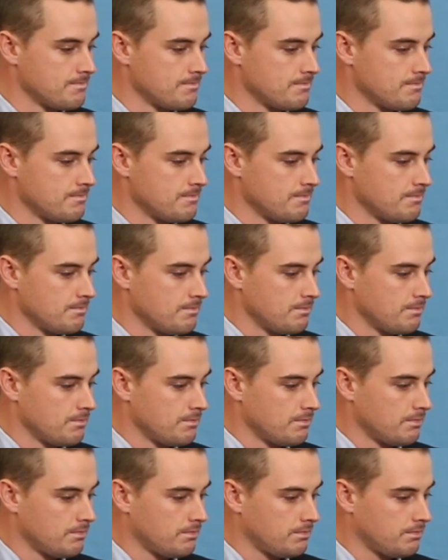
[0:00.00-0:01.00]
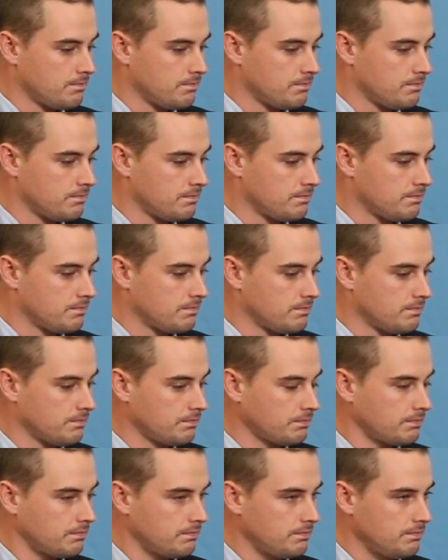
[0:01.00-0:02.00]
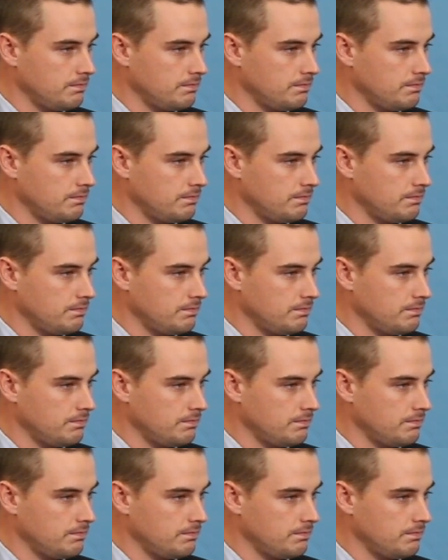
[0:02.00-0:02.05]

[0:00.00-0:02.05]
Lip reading: (silent)